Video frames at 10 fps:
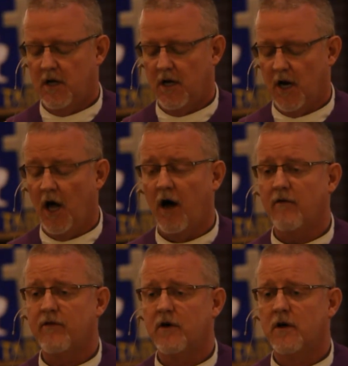
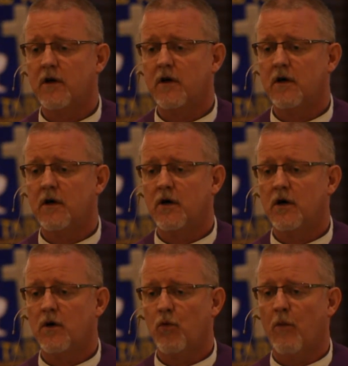Love
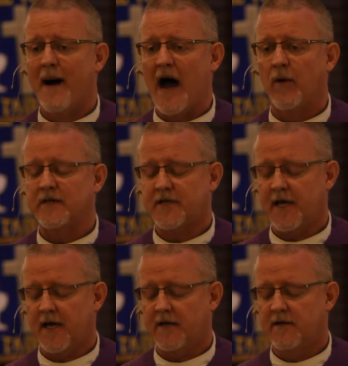will bow its
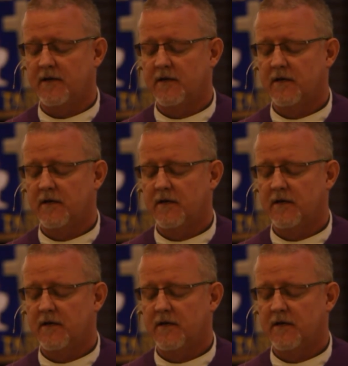head,